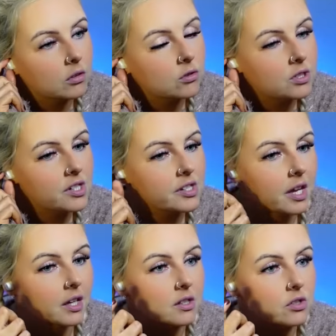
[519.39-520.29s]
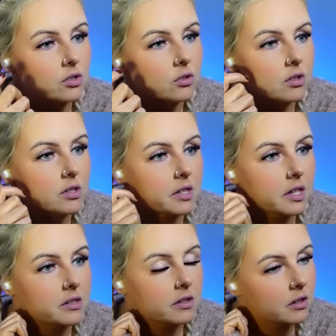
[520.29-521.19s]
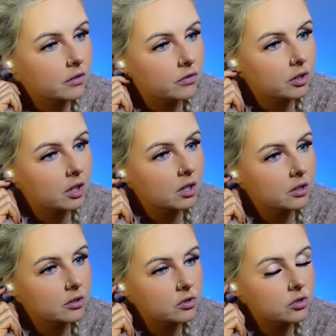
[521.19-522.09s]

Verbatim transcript: Who decides? Who decides if you're hard and